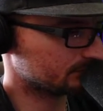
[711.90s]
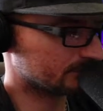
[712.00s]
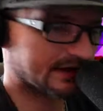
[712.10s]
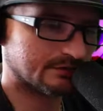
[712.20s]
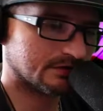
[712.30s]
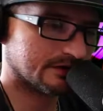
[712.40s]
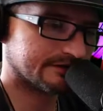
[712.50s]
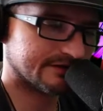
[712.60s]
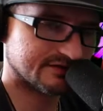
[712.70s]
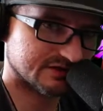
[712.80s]
God
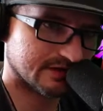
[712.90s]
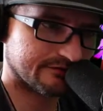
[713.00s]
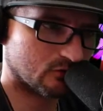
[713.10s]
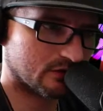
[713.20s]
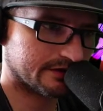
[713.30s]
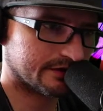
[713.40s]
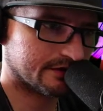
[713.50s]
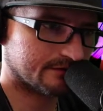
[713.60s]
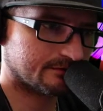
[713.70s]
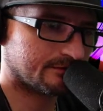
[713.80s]
bless each and every one of you.